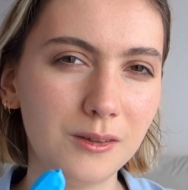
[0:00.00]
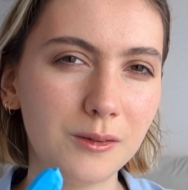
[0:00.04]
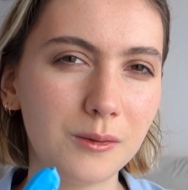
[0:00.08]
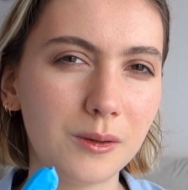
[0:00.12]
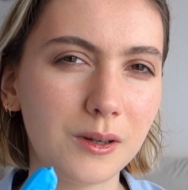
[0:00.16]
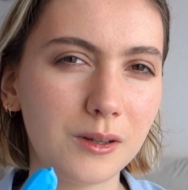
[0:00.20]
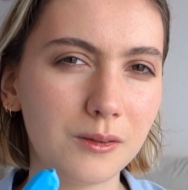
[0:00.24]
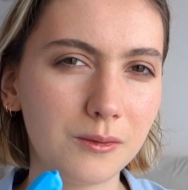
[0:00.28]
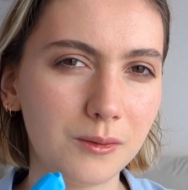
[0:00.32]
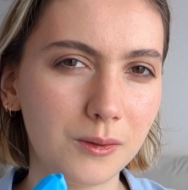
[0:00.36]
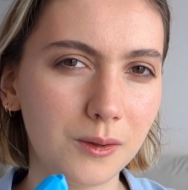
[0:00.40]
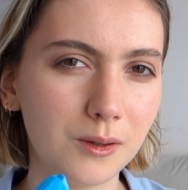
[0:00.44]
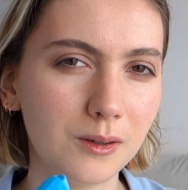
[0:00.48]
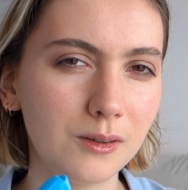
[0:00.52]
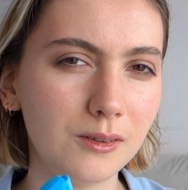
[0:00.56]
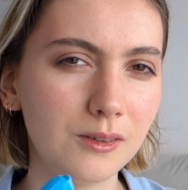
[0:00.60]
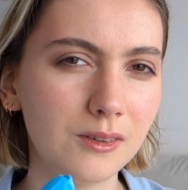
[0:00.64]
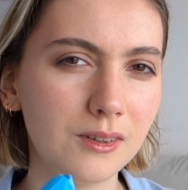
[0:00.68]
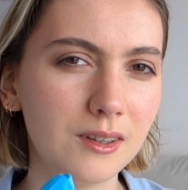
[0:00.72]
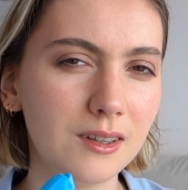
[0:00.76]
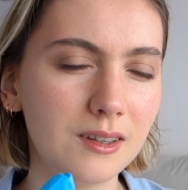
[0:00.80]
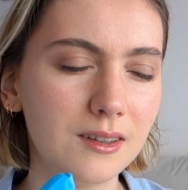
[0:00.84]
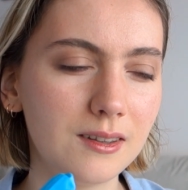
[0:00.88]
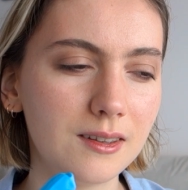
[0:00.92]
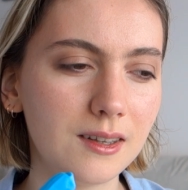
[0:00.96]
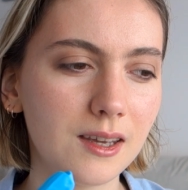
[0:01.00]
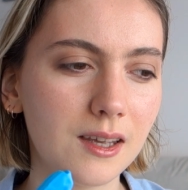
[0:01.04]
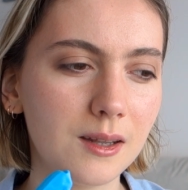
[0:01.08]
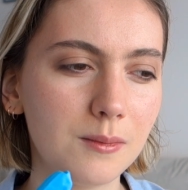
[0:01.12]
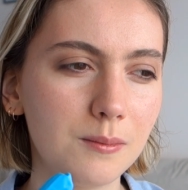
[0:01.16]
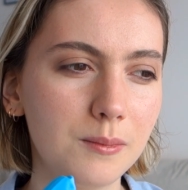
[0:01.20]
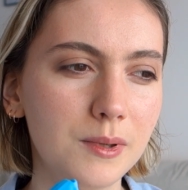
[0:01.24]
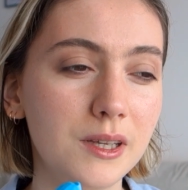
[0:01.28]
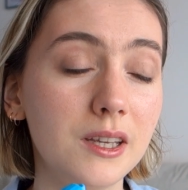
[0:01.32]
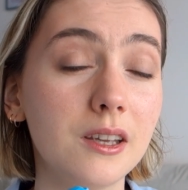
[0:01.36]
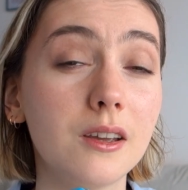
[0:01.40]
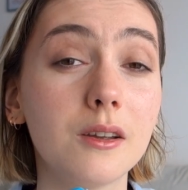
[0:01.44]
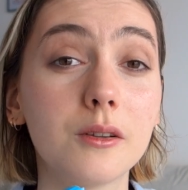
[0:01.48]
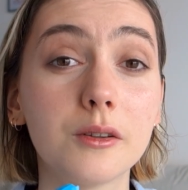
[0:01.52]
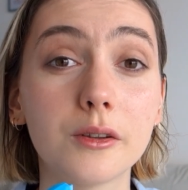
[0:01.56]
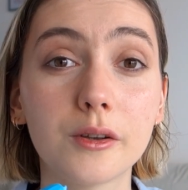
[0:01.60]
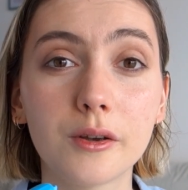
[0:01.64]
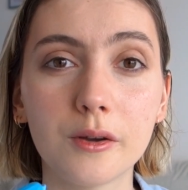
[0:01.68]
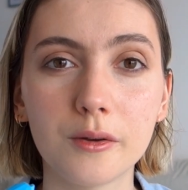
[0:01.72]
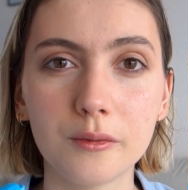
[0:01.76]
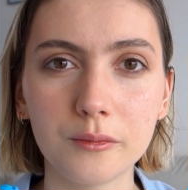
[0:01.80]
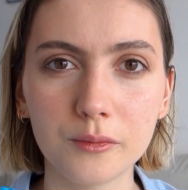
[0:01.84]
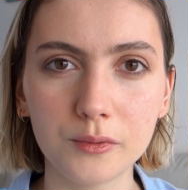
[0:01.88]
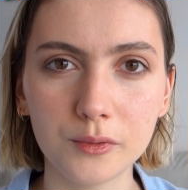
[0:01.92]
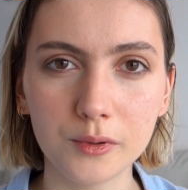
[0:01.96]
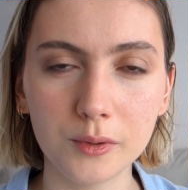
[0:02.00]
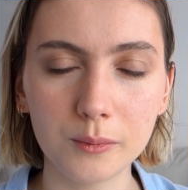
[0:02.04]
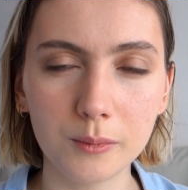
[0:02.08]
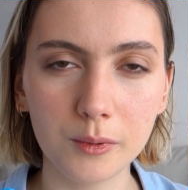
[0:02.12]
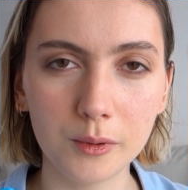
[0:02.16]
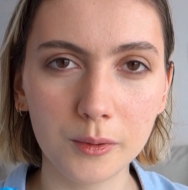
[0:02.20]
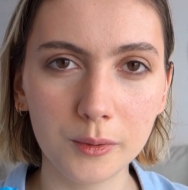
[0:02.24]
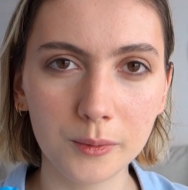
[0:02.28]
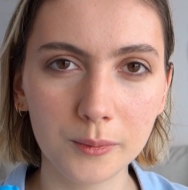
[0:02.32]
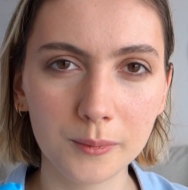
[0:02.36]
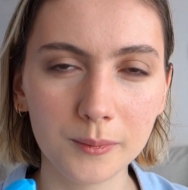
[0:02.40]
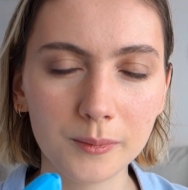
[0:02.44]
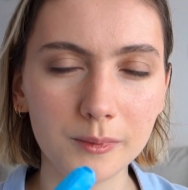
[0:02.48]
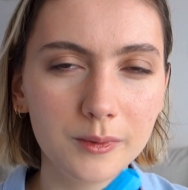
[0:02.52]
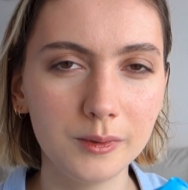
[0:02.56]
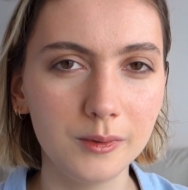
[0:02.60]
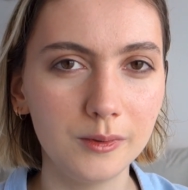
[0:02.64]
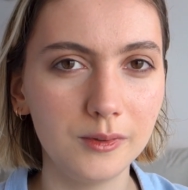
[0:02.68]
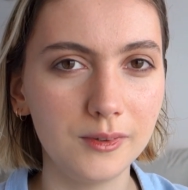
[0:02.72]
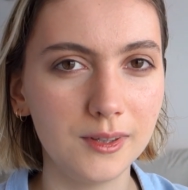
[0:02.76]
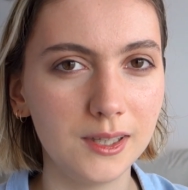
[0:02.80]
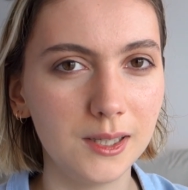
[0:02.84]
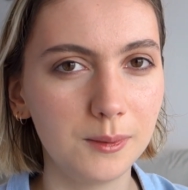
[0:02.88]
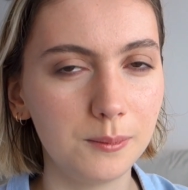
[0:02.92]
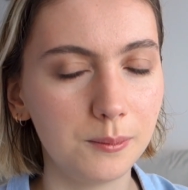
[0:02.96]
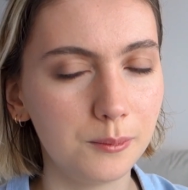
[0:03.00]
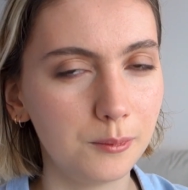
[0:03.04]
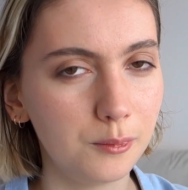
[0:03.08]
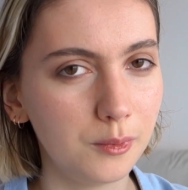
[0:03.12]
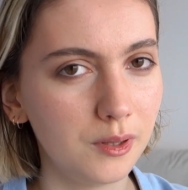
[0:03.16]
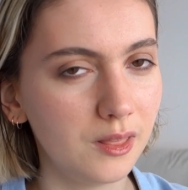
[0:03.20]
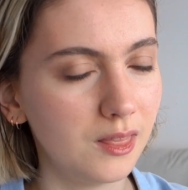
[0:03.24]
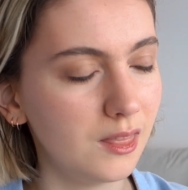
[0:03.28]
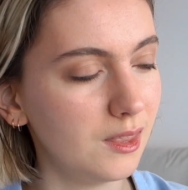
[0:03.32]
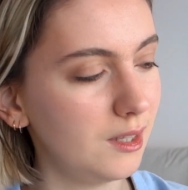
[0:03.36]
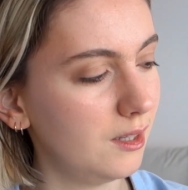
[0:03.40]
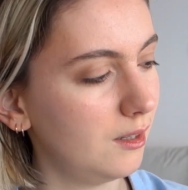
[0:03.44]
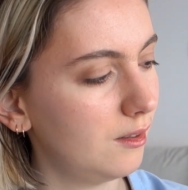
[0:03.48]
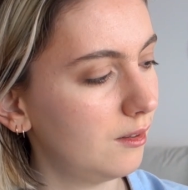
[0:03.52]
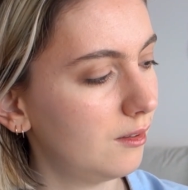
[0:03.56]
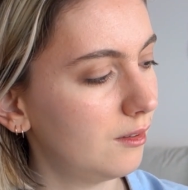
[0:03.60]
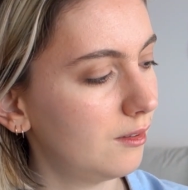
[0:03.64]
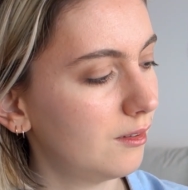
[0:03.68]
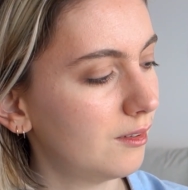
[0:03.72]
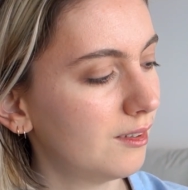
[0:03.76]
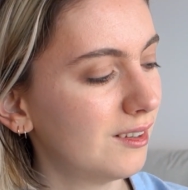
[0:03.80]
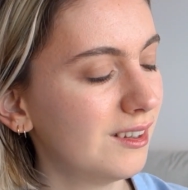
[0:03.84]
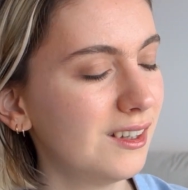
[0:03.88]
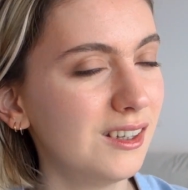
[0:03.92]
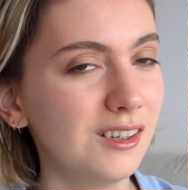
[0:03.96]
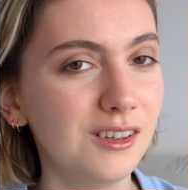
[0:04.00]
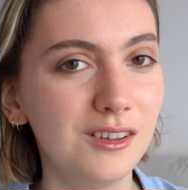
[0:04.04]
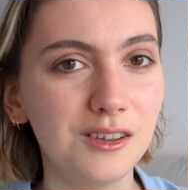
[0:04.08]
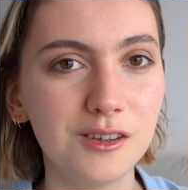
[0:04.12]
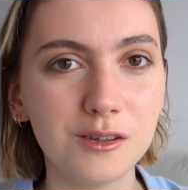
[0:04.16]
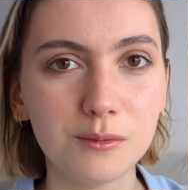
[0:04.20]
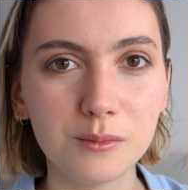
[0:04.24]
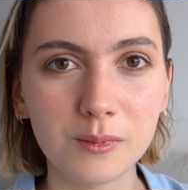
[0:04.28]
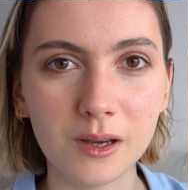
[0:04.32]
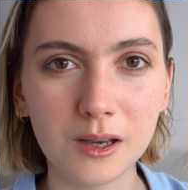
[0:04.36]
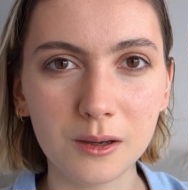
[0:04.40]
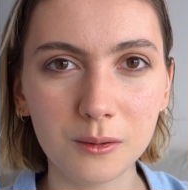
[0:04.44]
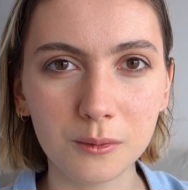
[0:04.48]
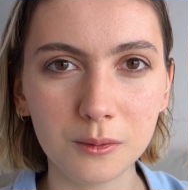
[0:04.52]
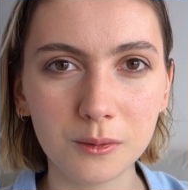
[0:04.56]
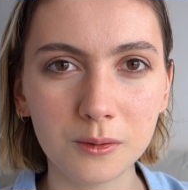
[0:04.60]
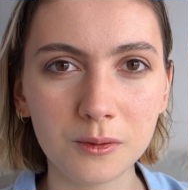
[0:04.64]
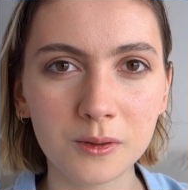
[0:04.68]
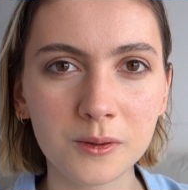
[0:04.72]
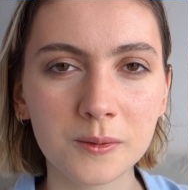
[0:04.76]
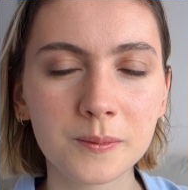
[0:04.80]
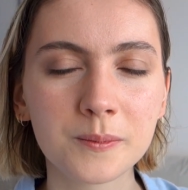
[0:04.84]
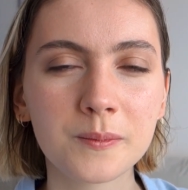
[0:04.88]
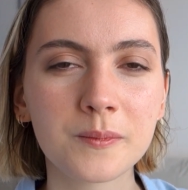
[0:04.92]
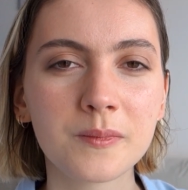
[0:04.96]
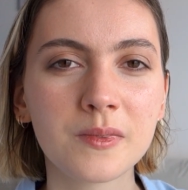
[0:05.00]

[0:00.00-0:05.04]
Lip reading: So at first it can be uncomfortable to sleep with this in your mouth,